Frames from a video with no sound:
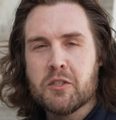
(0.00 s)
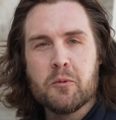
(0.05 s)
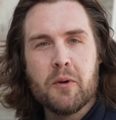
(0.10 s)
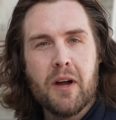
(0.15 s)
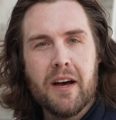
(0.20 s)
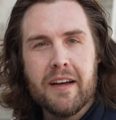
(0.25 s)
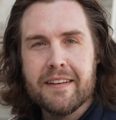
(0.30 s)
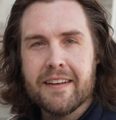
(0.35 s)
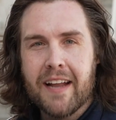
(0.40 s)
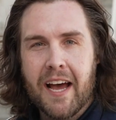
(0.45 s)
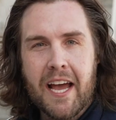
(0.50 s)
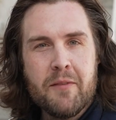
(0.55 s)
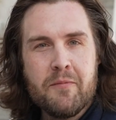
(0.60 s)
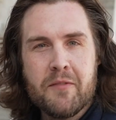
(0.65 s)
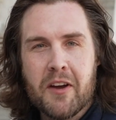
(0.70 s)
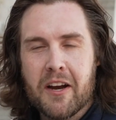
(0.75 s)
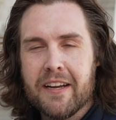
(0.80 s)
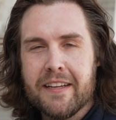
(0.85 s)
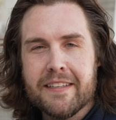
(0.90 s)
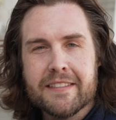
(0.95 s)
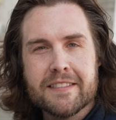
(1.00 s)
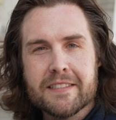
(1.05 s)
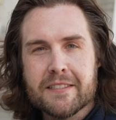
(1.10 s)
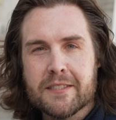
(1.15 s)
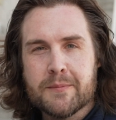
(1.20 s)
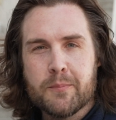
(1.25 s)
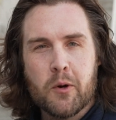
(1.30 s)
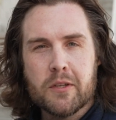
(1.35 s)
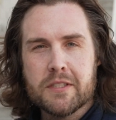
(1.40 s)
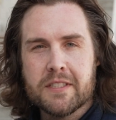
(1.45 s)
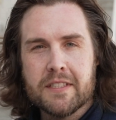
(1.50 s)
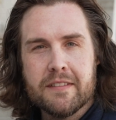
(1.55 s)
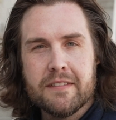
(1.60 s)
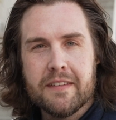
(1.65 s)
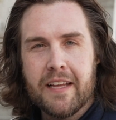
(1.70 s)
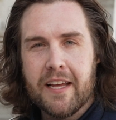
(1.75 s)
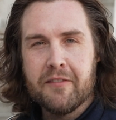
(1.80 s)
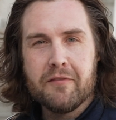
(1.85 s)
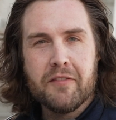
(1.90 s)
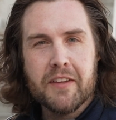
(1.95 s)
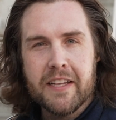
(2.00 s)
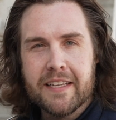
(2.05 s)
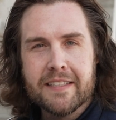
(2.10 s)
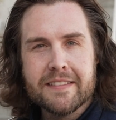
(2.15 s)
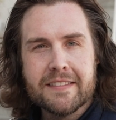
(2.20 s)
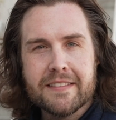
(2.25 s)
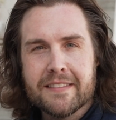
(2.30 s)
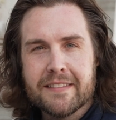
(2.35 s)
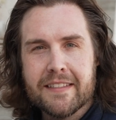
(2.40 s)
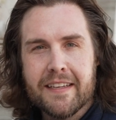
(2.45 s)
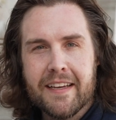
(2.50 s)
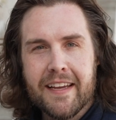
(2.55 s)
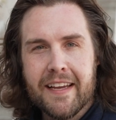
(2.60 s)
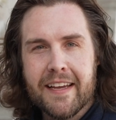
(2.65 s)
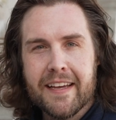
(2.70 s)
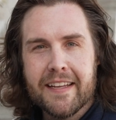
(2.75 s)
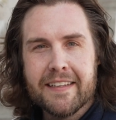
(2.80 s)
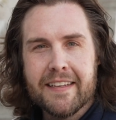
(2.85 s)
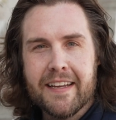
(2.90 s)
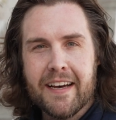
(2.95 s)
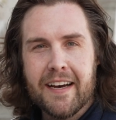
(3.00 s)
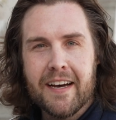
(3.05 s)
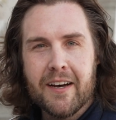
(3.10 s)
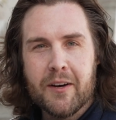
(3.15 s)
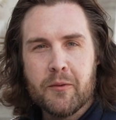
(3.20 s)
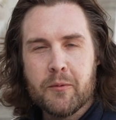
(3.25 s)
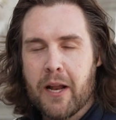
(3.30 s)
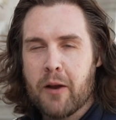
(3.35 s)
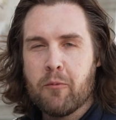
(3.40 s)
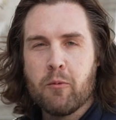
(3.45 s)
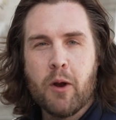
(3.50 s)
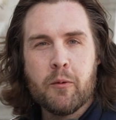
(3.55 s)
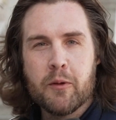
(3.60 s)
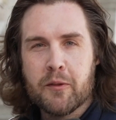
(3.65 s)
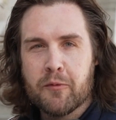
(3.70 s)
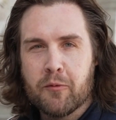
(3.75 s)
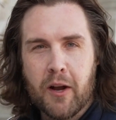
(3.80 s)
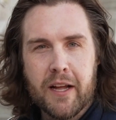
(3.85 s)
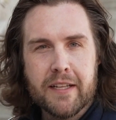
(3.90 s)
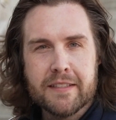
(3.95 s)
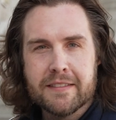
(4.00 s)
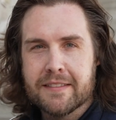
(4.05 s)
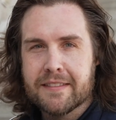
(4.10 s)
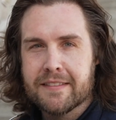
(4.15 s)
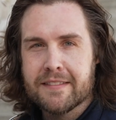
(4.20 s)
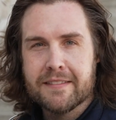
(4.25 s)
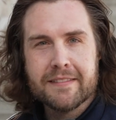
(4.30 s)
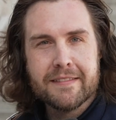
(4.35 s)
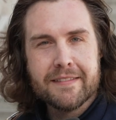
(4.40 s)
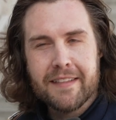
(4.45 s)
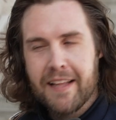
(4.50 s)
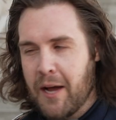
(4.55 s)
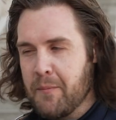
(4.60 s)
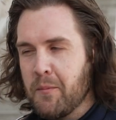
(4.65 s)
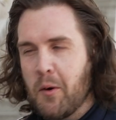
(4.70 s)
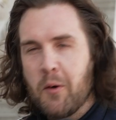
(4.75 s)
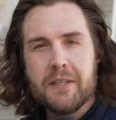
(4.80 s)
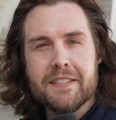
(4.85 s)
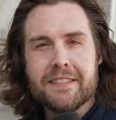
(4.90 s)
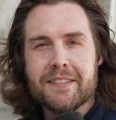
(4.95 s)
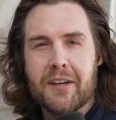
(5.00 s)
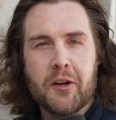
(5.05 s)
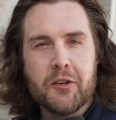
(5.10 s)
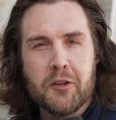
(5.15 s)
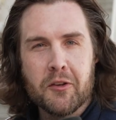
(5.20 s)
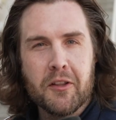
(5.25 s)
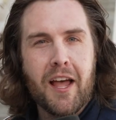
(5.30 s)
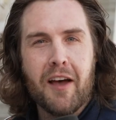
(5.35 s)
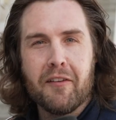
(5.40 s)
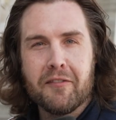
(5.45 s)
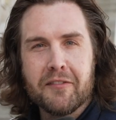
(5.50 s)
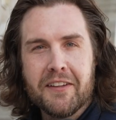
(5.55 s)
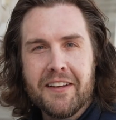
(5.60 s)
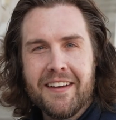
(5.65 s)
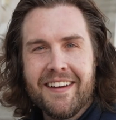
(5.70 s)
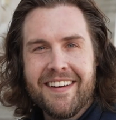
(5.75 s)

to run. I am very into sports and, and fitness. And uh, when I run with friends, I'm always on your left.